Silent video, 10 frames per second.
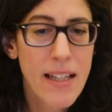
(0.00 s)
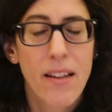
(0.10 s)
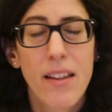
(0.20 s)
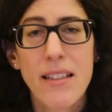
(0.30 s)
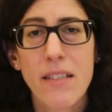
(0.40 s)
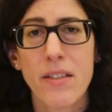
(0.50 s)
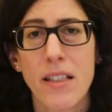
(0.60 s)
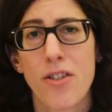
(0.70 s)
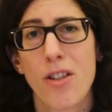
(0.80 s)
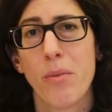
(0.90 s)
Now, this
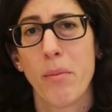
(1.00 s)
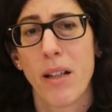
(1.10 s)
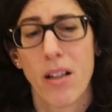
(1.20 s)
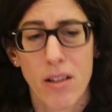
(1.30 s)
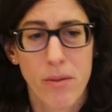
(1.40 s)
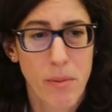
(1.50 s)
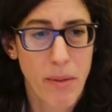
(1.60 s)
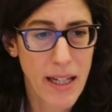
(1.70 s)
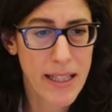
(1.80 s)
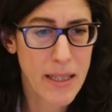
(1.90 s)
definition will be hard to
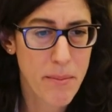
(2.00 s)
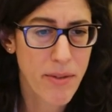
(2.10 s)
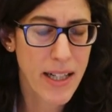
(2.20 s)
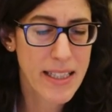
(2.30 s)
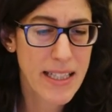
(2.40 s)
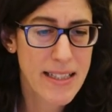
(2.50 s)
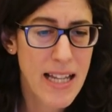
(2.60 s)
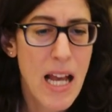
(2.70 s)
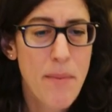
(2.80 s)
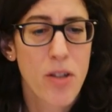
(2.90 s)
apply in practice
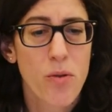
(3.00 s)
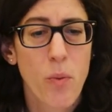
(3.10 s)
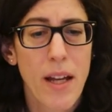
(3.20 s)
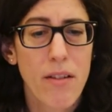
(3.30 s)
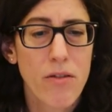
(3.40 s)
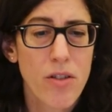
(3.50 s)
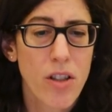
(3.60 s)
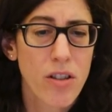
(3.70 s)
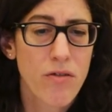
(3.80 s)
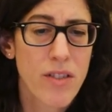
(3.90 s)
because whether or
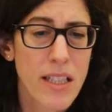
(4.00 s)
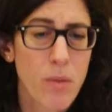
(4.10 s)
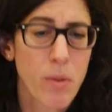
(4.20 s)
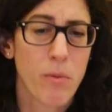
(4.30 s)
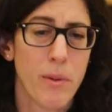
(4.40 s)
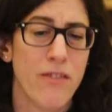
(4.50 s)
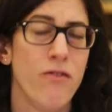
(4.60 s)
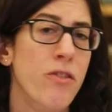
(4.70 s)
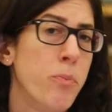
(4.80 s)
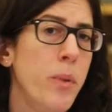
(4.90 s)
not a reader
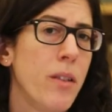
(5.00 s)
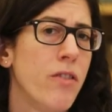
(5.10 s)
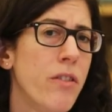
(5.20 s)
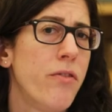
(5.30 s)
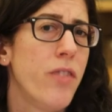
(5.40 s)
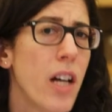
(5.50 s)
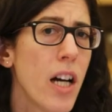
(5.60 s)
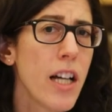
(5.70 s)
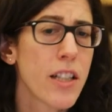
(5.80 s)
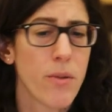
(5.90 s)
will
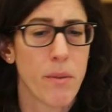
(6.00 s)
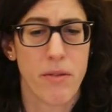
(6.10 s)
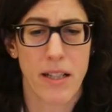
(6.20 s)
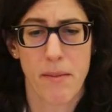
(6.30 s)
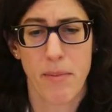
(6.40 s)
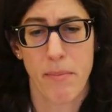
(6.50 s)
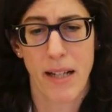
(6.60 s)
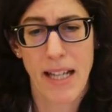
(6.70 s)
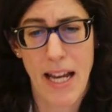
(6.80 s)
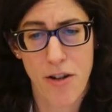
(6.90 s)
refer to a press
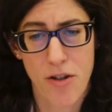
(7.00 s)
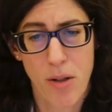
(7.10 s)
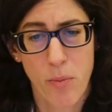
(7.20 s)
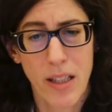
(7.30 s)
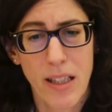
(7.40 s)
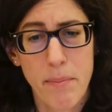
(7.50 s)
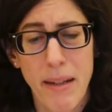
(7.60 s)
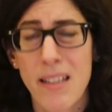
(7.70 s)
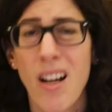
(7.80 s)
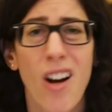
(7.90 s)
publication will
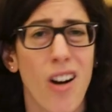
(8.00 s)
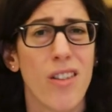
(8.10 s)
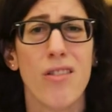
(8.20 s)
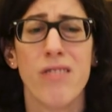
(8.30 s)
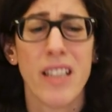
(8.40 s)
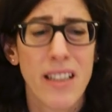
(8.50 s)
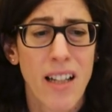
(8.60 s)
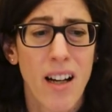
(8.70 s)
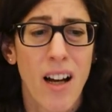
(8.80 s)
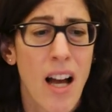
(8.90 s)
depend on the
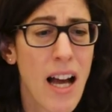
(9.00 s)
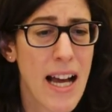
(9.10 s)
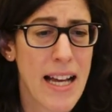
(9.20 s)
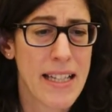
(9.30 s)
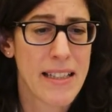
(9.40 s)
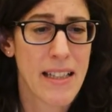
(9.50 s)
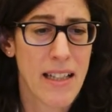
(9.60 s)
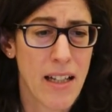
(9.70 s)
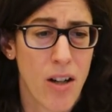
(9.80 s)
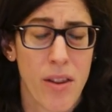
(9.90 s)
reader and
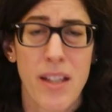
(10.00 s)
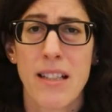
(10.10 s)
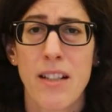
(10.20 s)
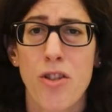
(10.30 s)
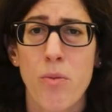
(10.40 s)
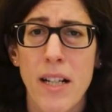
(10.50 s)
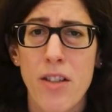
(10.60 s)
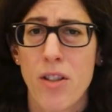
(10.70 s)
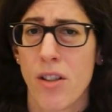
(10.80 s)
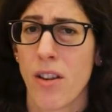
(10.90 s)
on the
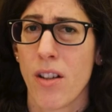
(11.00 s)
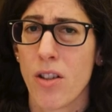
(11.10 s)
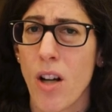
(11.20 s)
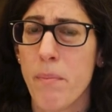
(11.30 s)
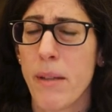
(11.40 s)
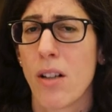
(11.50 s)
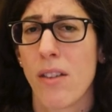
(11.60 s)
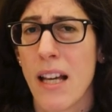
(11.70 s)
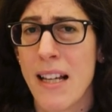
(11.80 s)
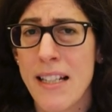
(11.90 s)
situation, on the topic,
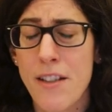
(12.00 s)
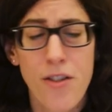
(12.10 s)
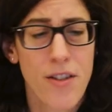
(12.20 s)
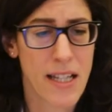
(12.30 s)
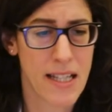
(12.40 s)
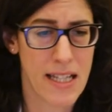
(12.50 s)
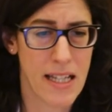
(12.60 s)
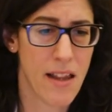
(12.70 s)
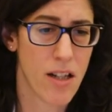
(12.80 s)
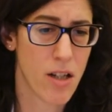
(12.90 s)
on their interest
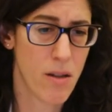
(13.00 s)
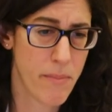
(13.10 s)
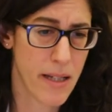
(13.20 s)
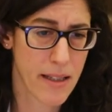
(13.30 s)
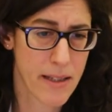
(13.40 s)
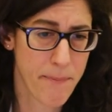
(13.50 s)
in the topic.